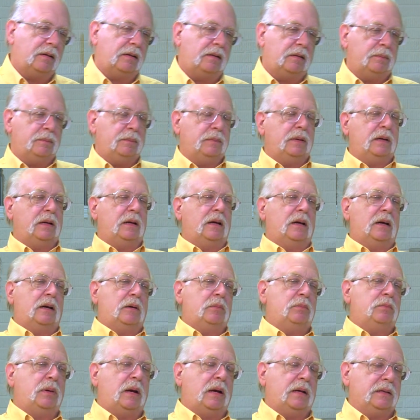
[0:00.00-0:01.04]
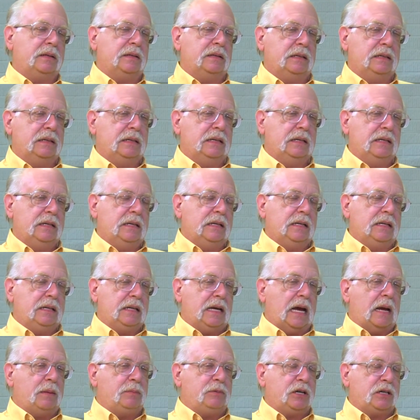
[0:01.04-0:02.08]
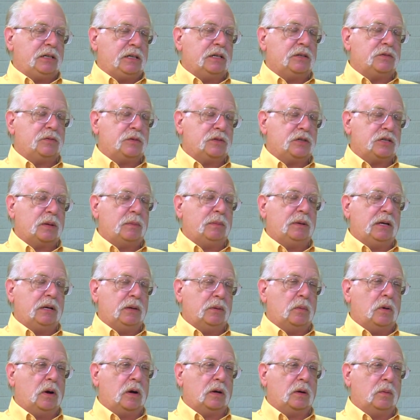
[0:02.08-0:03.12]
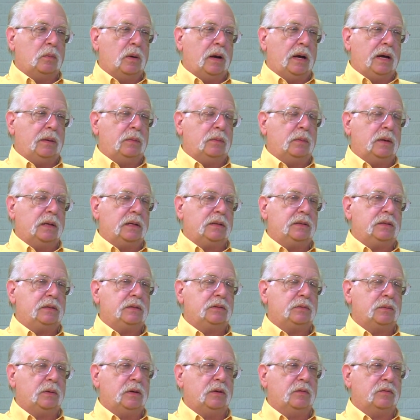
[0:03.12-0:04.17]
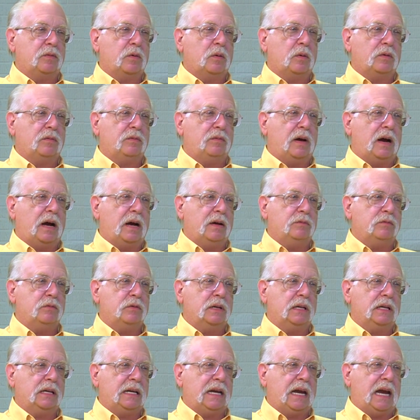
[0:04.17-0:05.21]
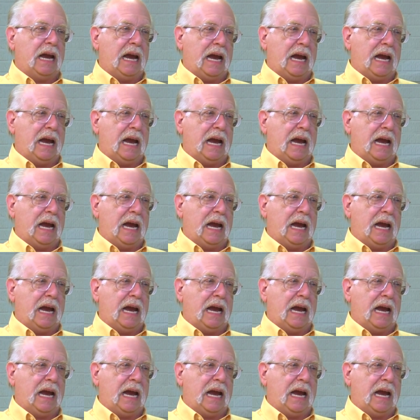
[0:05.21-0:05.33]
Um, uh, but the object is for somebody to walk away with three or four or five really